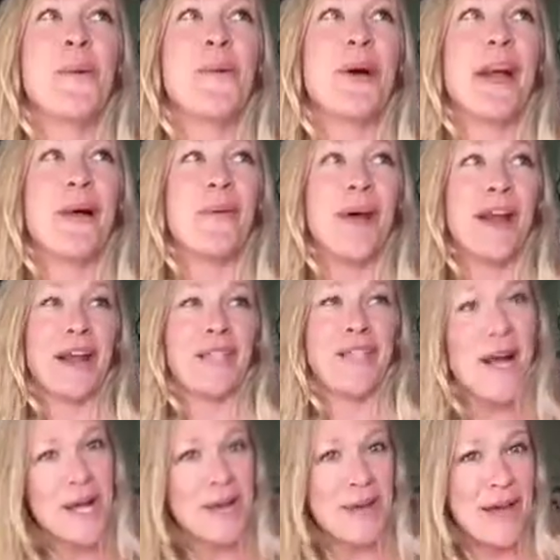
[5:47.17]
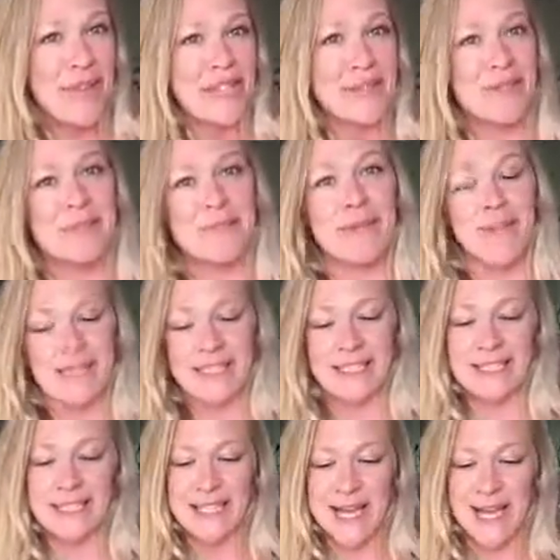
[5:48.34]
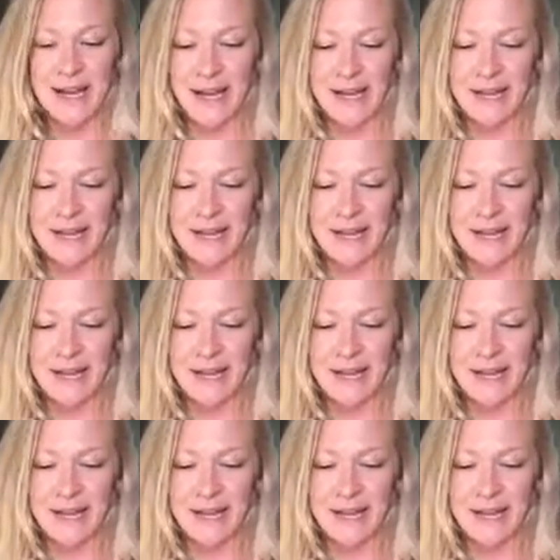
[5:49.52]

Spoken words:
What I wanted to talk about this was because this guy,